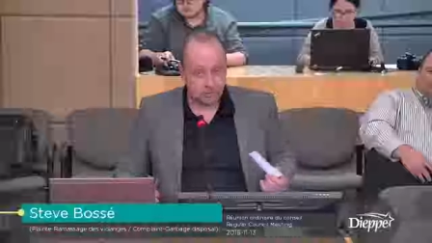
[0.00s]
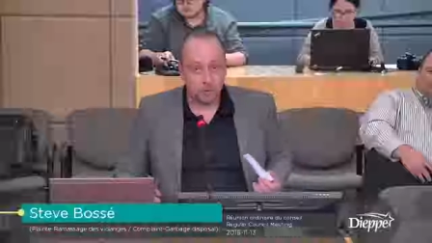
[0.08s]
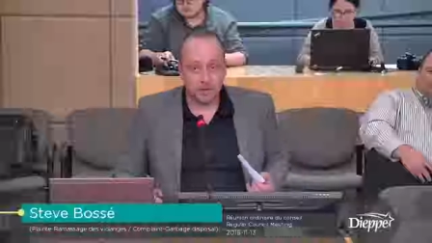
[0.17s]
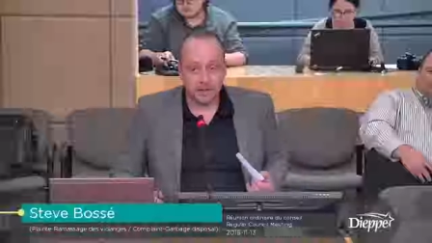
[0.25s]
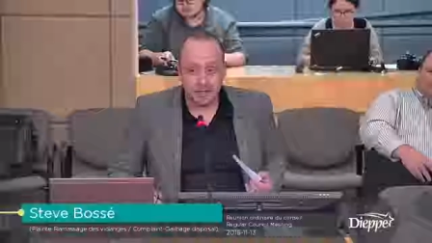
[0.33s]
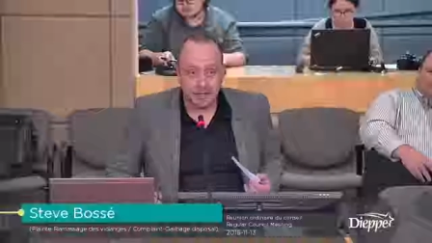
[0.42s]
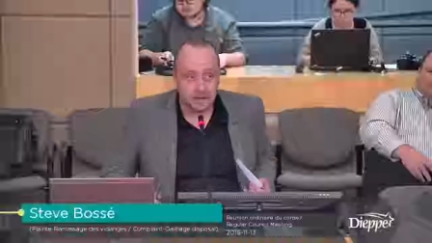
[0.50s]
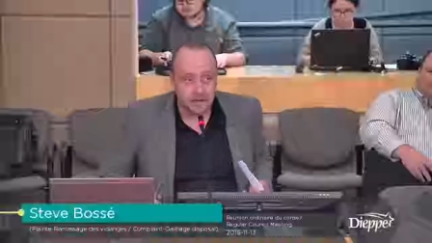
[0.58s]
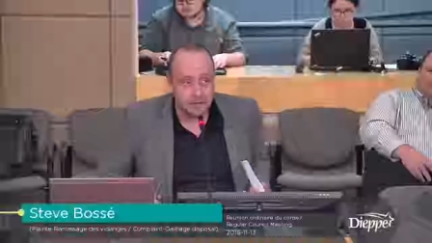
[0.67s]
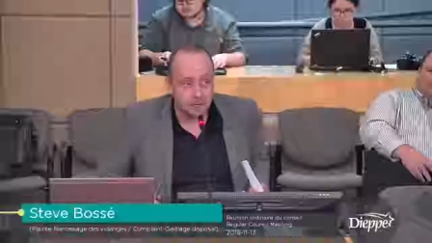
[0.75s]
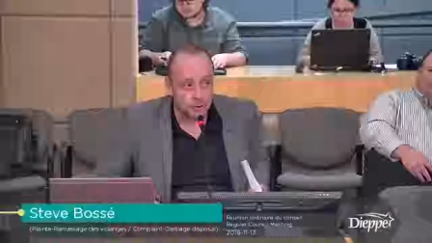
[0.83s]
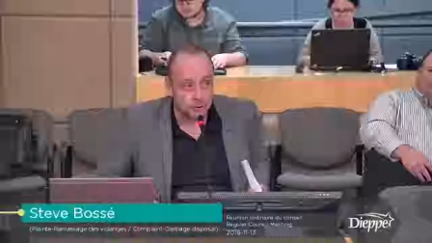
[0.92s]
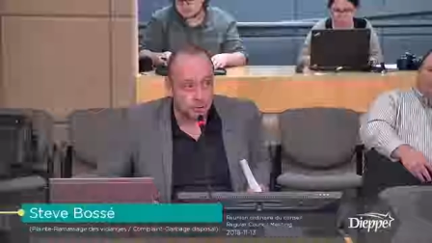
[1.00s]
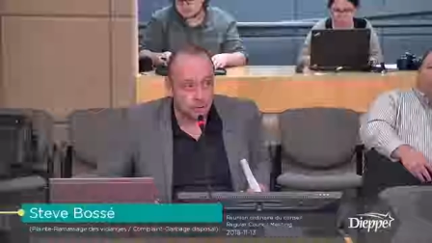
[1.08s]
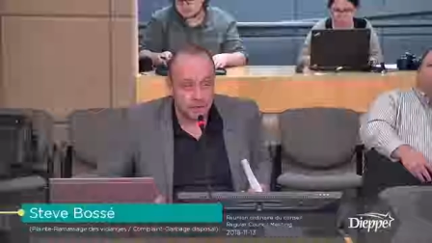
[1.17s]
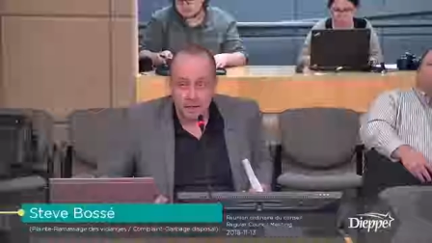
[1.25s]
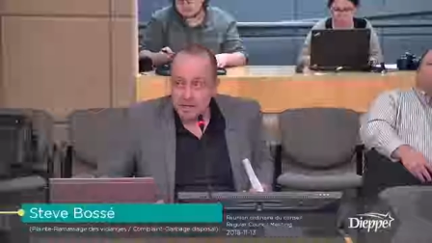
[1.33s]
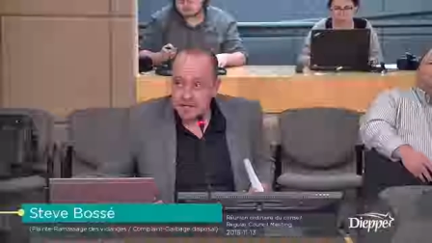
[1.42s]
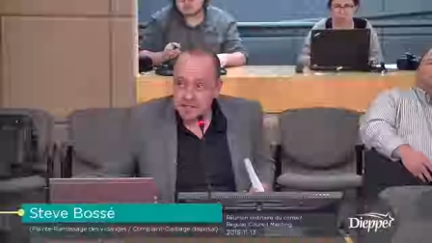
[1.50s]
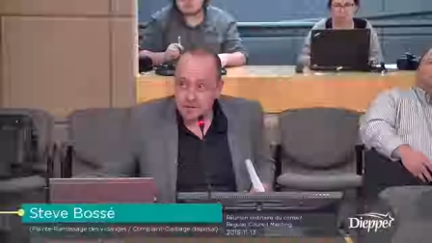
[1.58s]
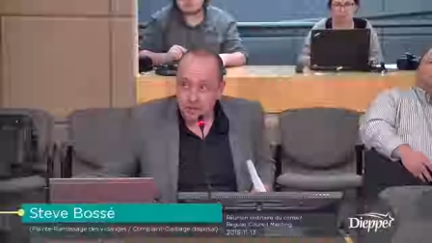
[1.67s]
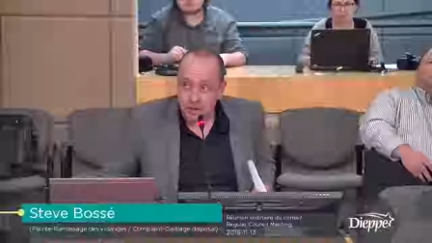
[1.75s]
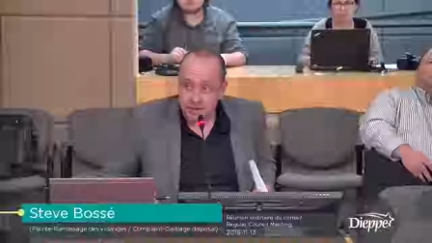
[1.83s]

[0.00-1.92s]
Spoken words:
I'm going to start by showing you